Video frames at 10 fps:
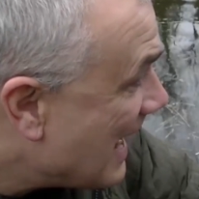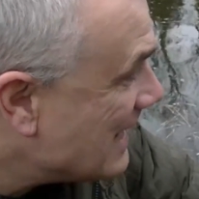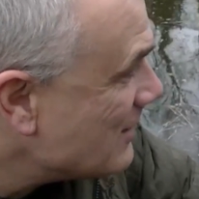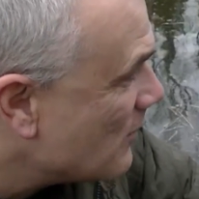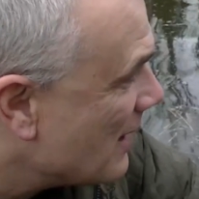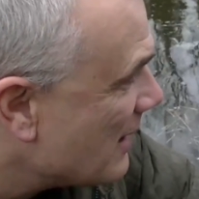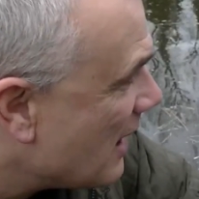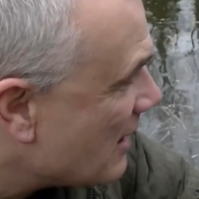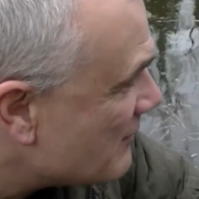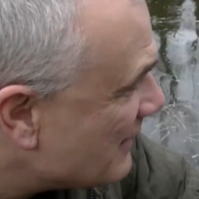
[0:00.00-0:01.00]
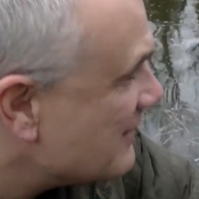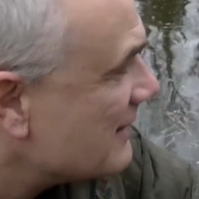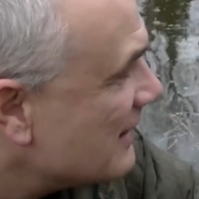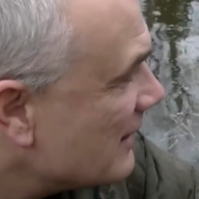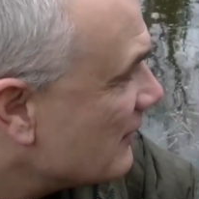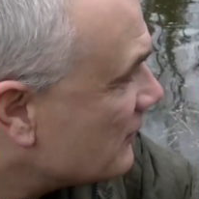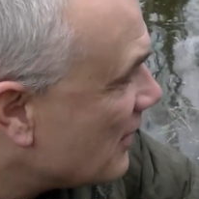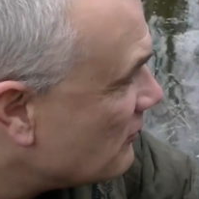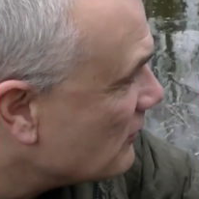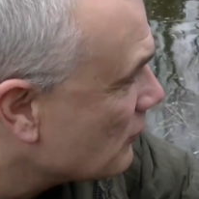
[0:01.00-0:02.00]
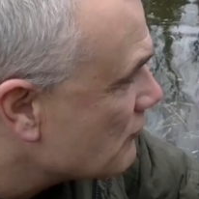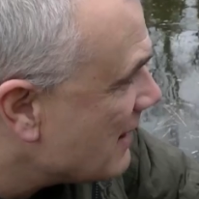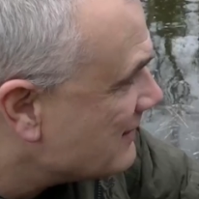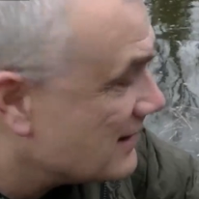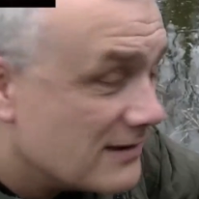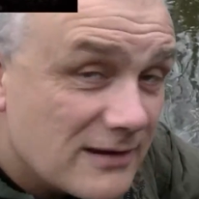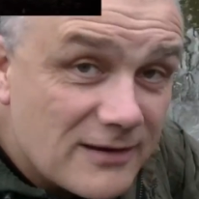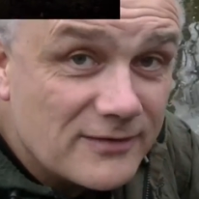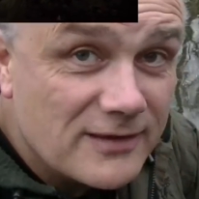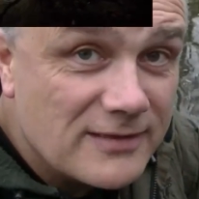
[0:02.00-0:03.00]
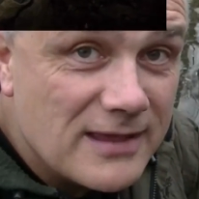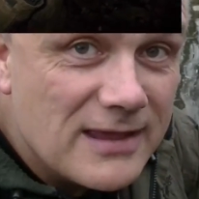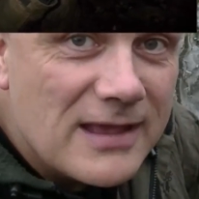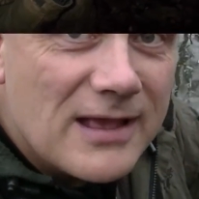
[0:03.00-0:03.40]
Anyway, I've had a session already, and you can see the